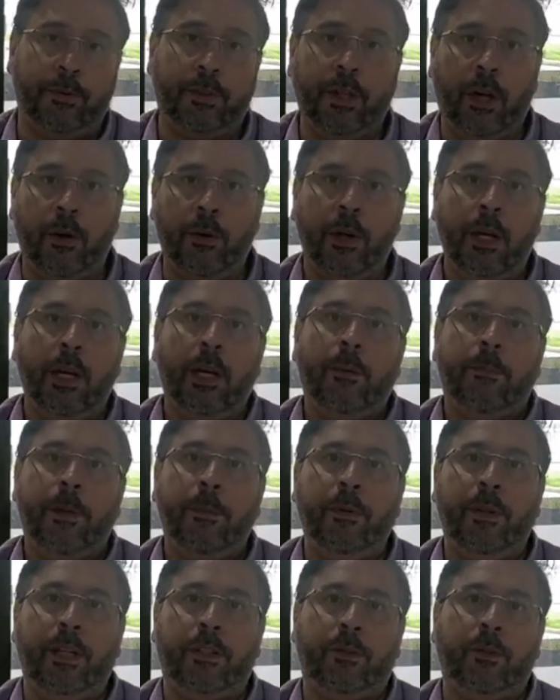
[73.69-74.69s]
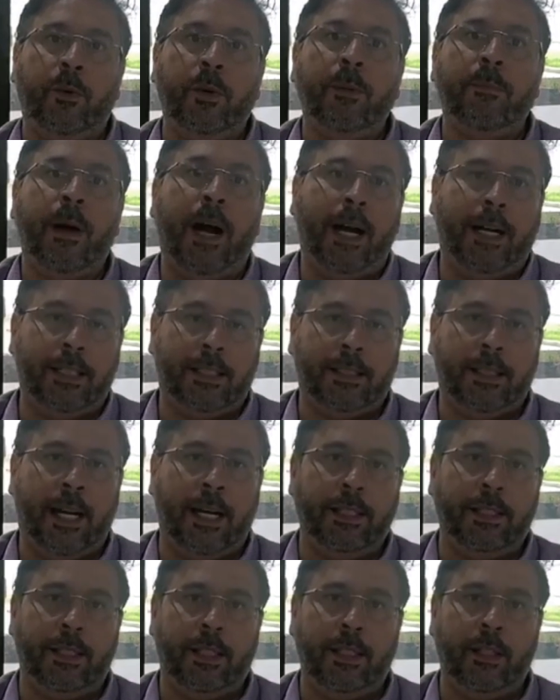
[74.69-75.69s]
So people that saw the market
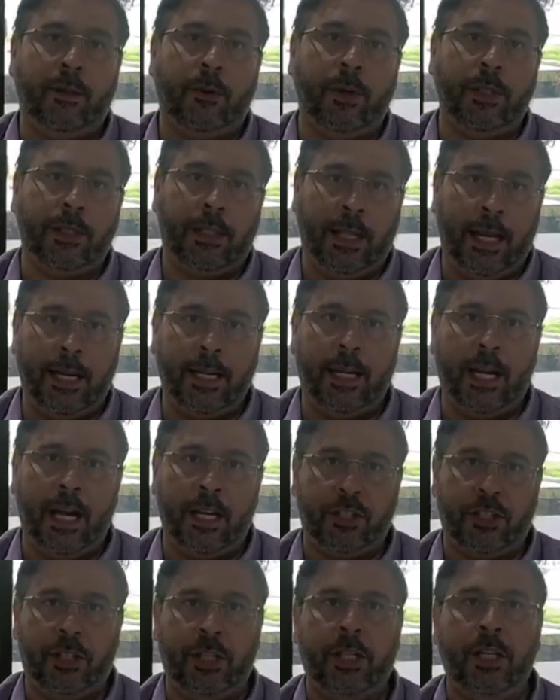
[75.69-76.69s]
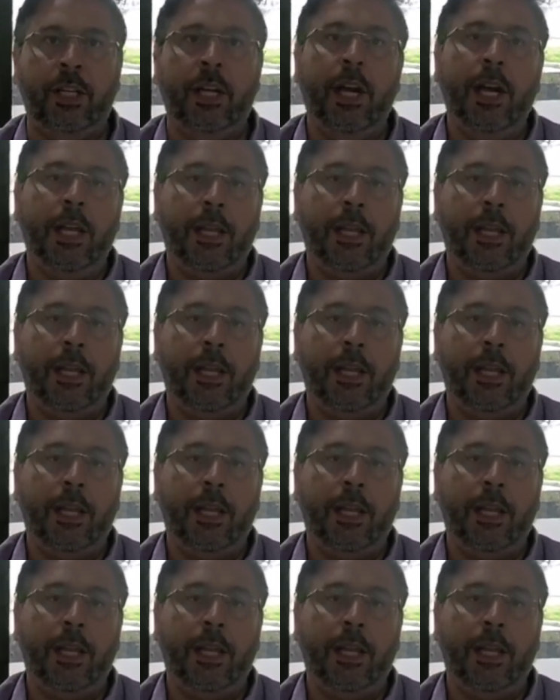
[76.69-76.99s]
starting to increase late last year,